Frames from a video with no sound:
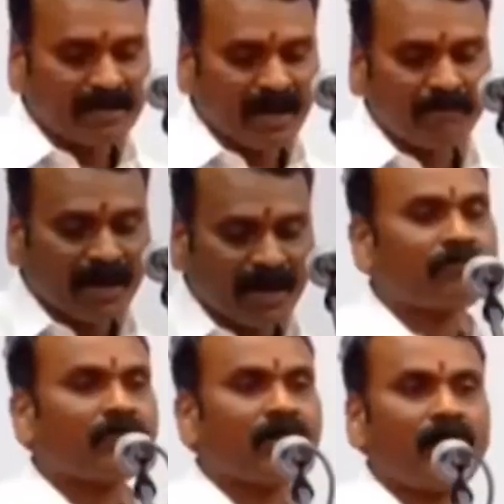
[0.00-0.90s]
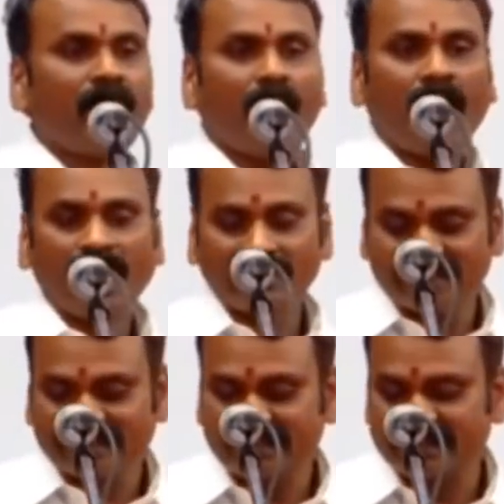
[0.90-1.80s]
on behalf of all
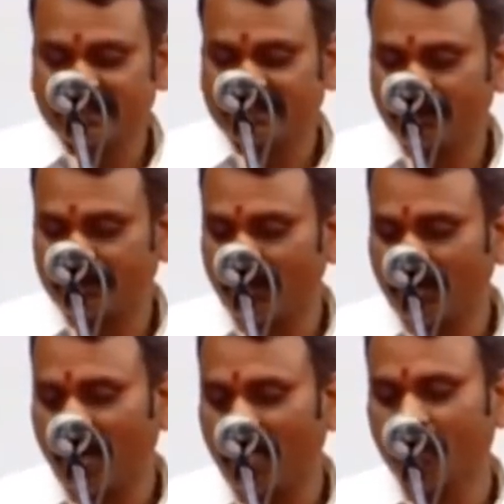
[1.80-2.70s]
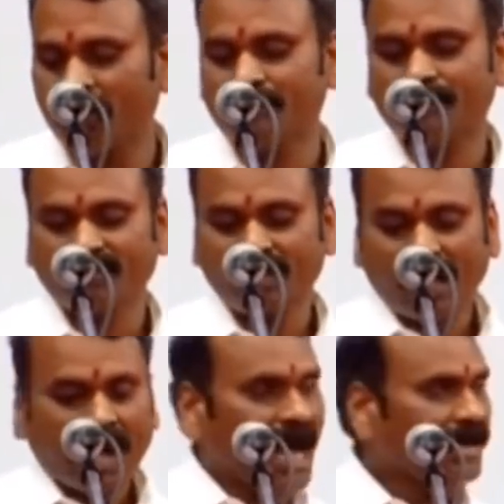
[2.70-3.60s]
the citizens of Tamil Nadu,
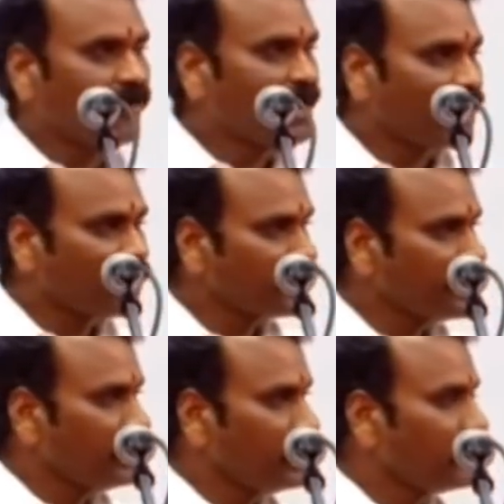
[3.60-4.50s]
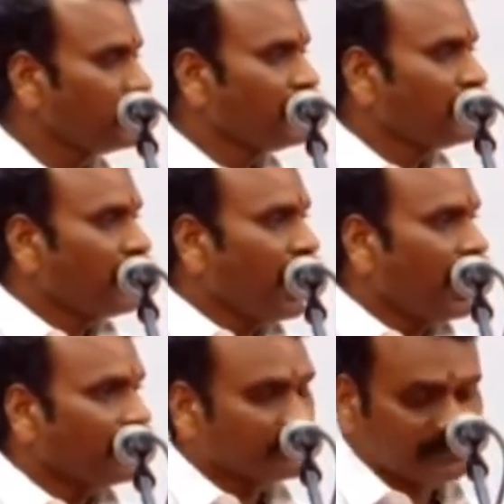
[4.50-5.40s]
I welcome to you
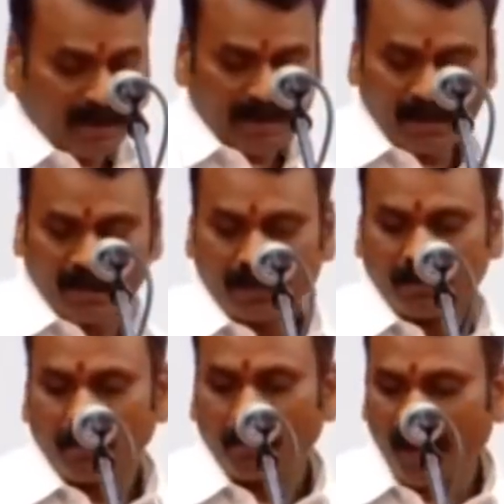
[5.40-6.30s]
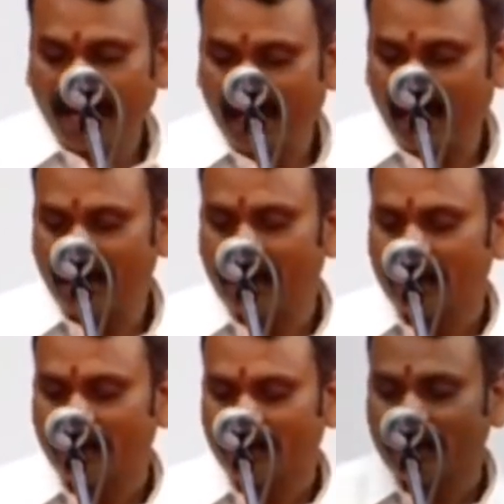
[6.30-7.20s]
Tamil Makkal,
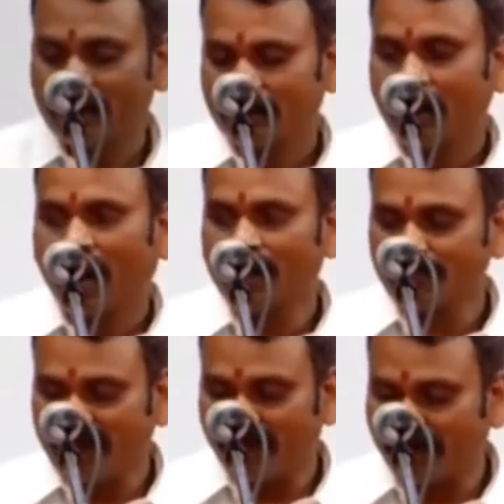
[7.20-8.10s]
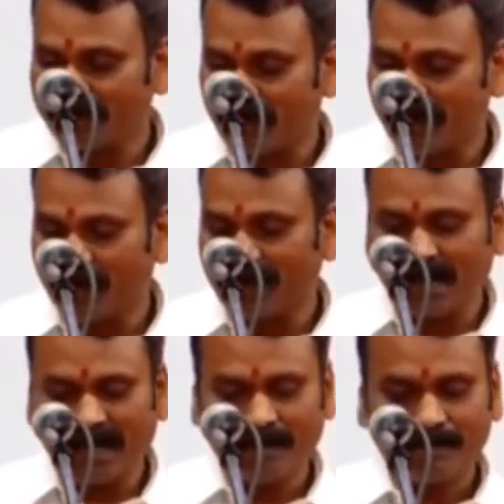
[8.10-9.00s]
on behalf of Tamil
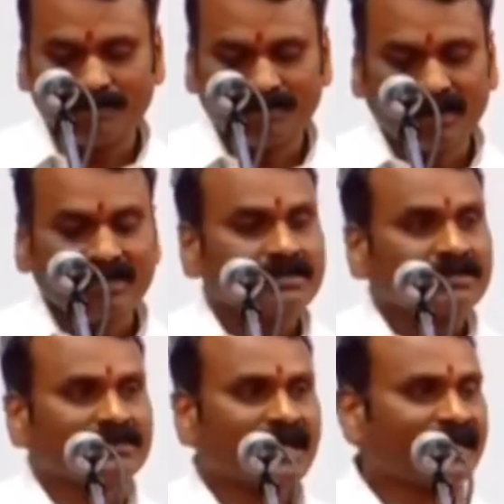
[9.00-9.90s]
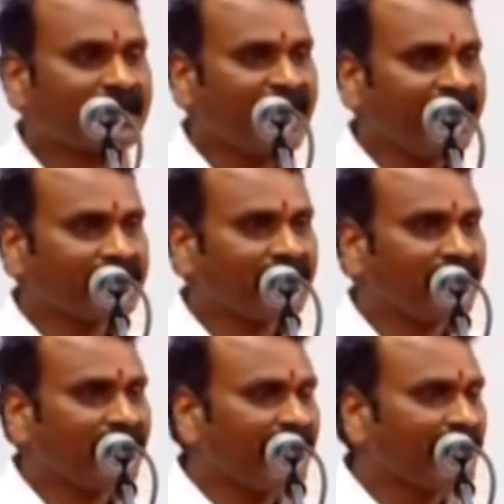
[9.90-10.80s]
Makkal, the great
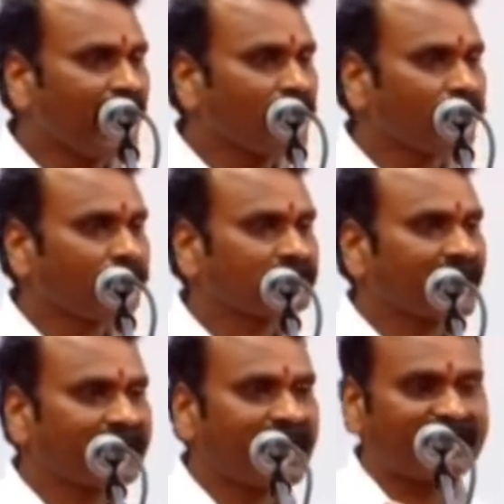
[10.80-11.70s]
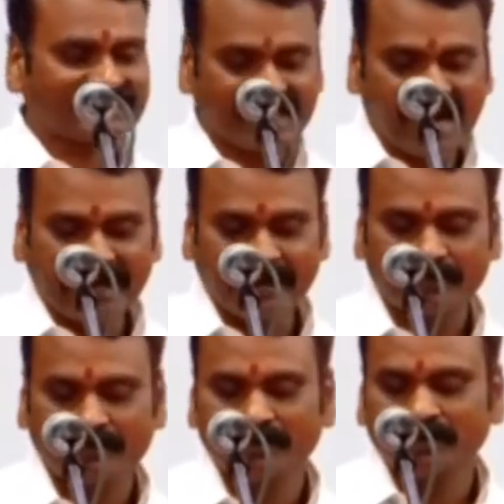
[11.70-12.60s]
land of the great
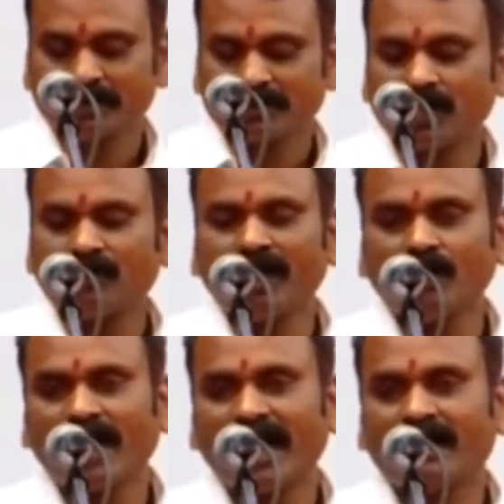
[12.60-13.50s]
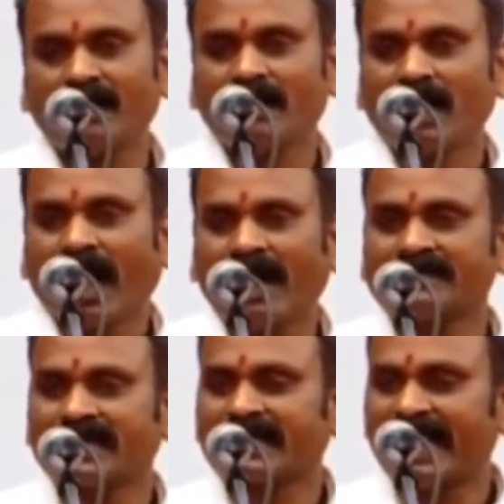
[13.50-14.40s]
saint Thiruvalluvar
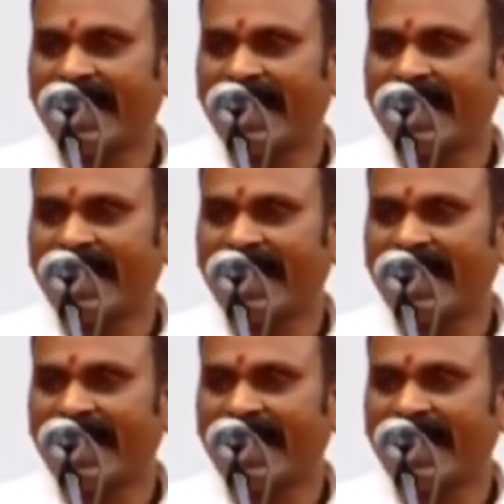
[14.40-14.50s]
and the